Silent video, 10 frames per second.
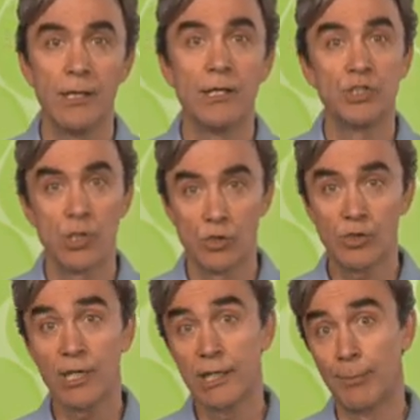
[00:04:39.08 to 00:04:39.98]
children
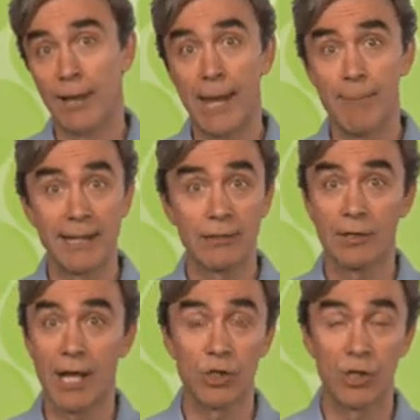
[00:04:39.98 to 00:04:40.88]
can apply mental
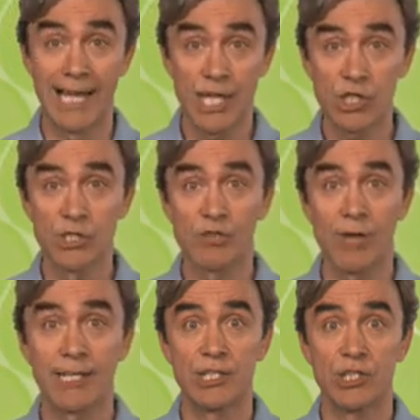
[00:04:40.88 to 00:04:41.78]
calculation
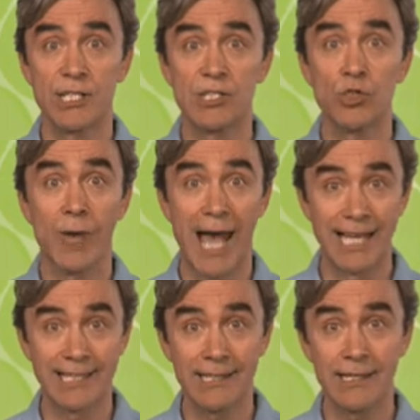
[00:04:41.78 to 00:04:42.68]
strategies to
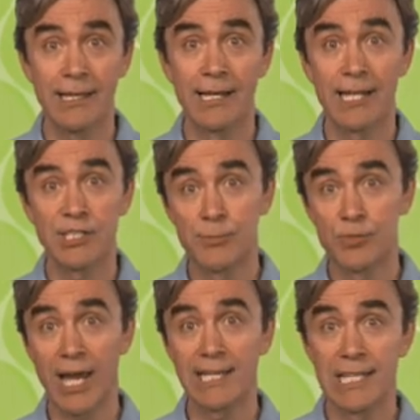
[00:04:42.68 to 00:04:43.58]
adding and
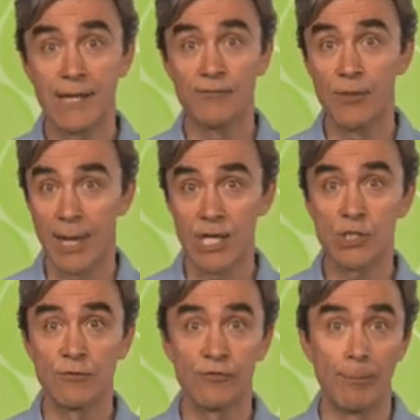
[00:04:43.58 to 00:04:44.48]
subtracting
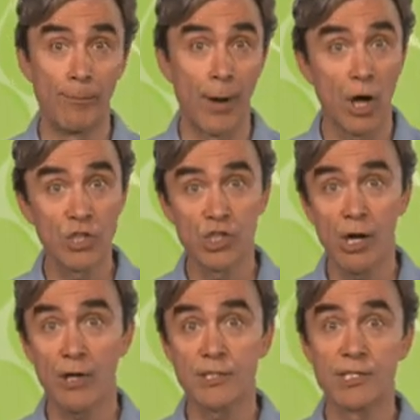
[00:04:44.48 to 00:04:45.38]
information from bar
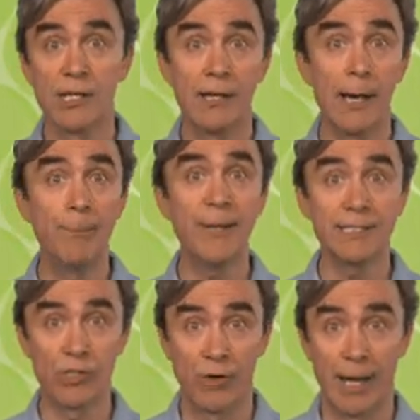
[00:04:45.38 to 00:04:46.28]
charts and
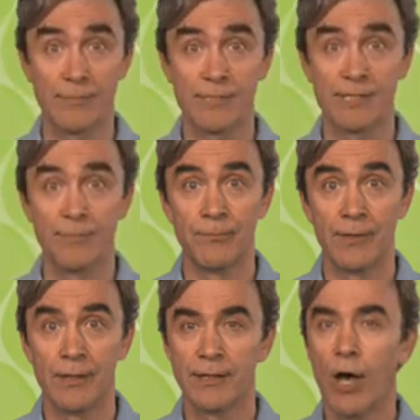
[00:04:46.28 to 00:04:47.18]
pictograms,
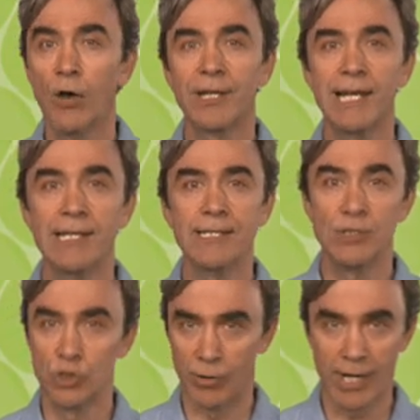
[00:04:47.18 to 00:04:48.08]
calculating
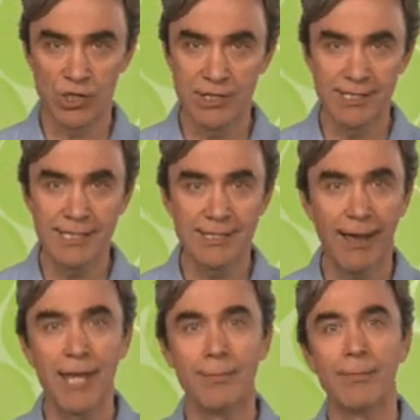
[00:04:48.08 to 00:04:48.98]
durations in
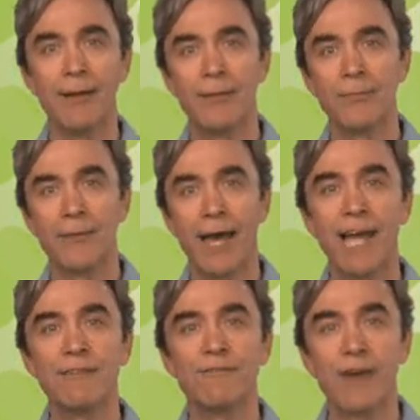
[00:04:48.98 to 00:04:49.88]
time,
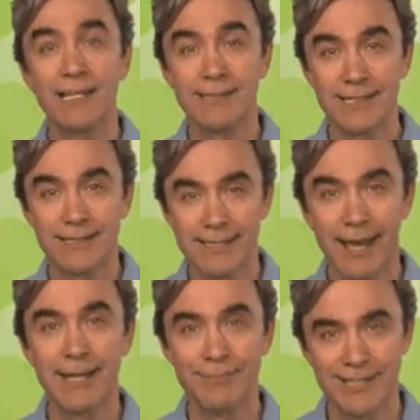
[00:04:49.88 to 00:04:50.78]
and finding
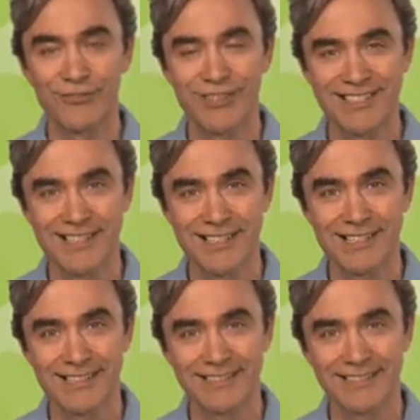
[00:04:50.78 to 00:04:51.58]
time differences.